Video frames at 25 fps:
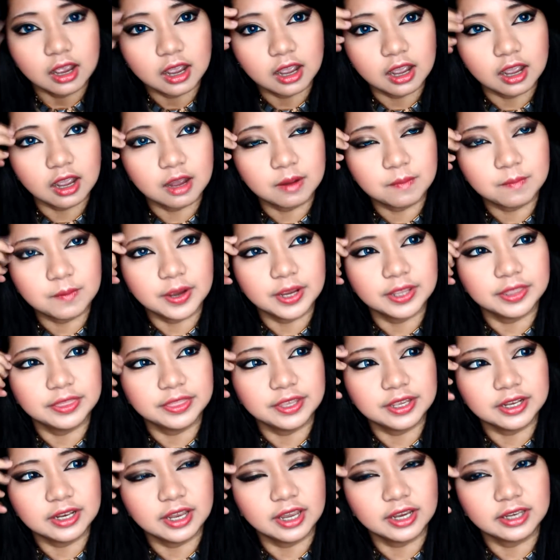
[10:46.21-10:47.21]
um, I
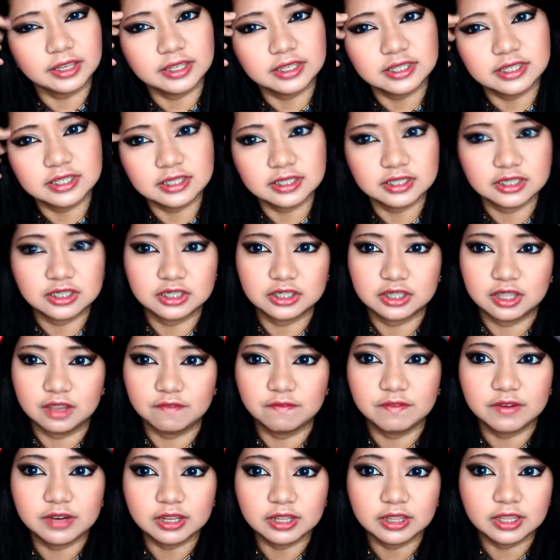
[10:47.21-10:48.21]
think like this is
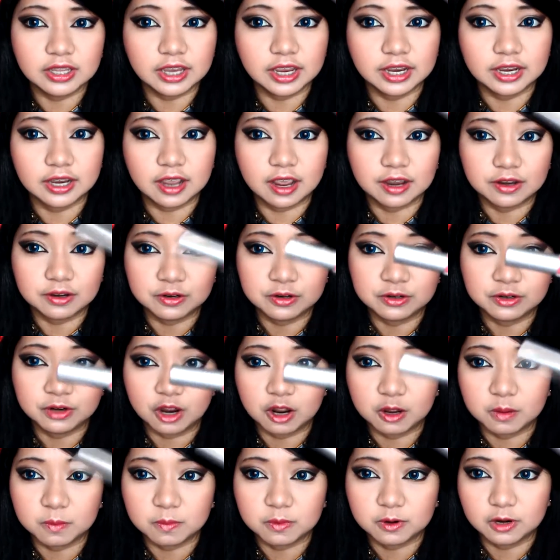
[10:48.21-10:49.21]
definitely an
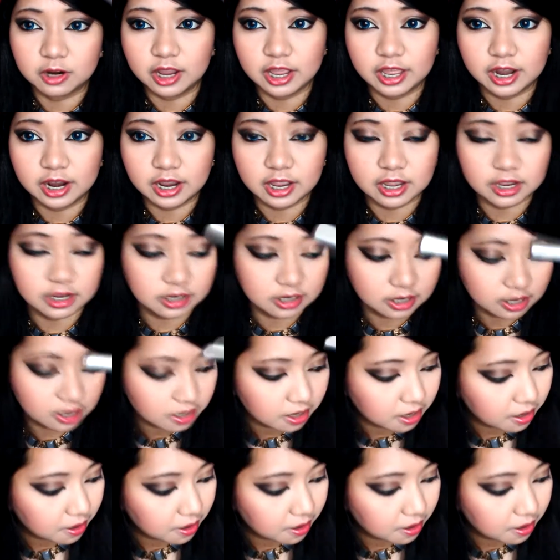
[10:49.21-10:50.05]
underdog product